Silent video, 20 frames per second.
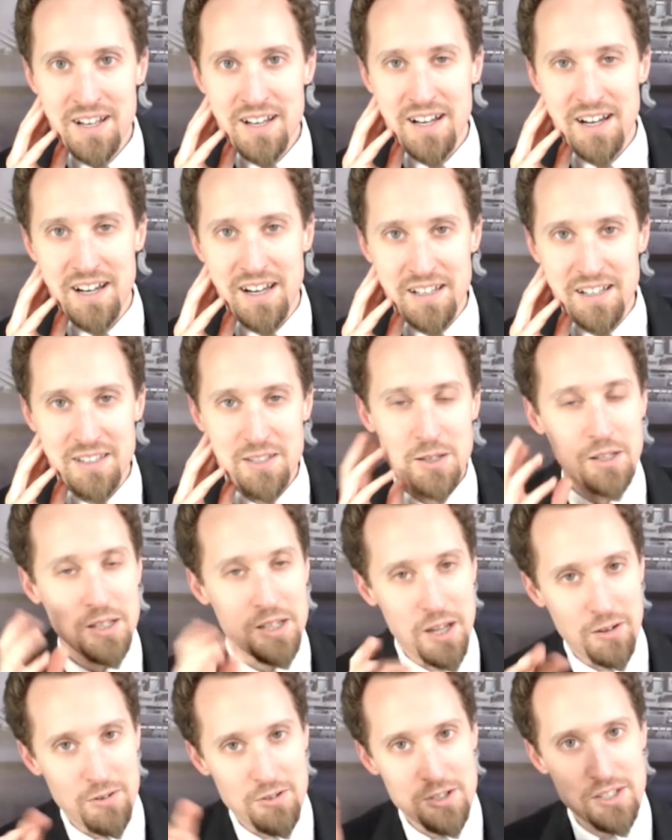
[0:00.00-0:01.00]
uh, to
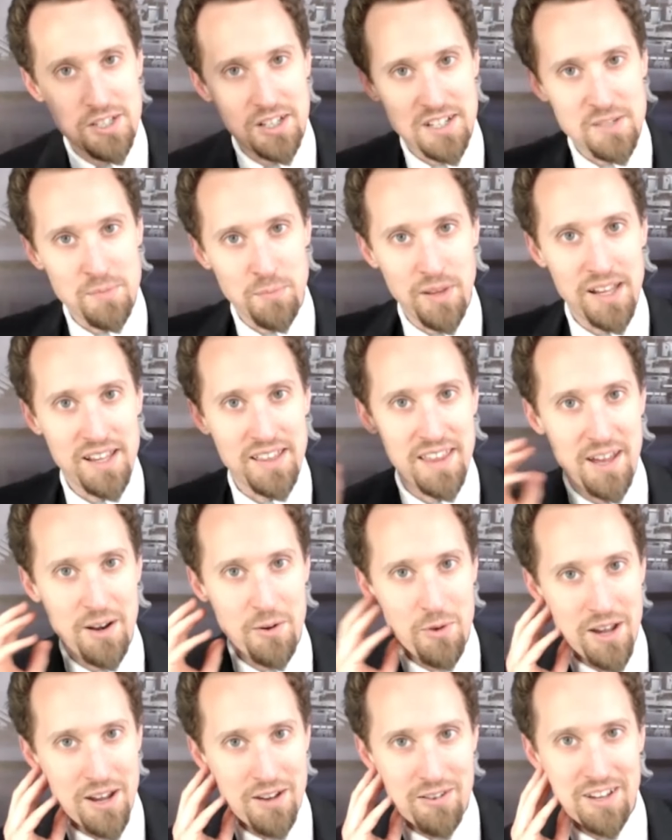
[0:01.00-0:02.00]
you know just explain that
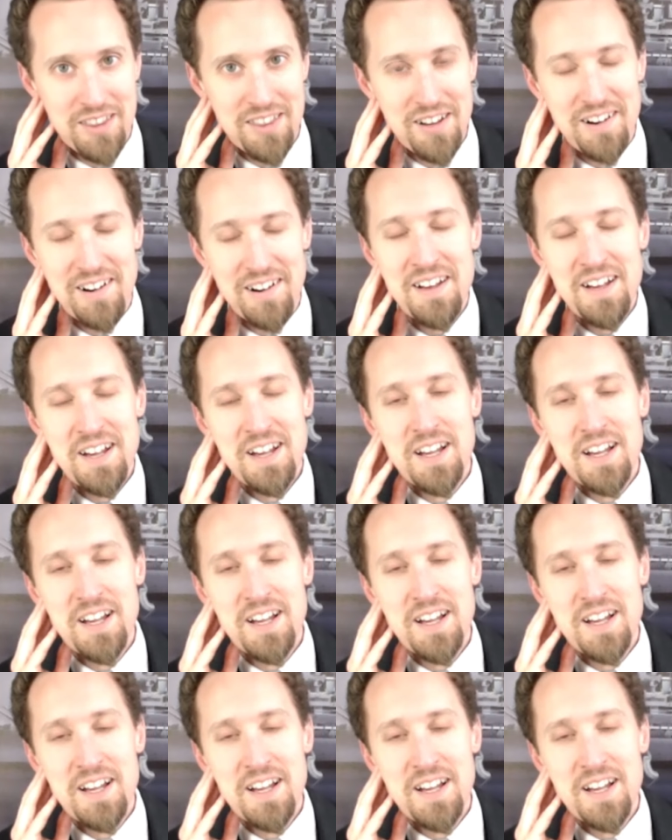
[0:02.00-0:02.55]
away right there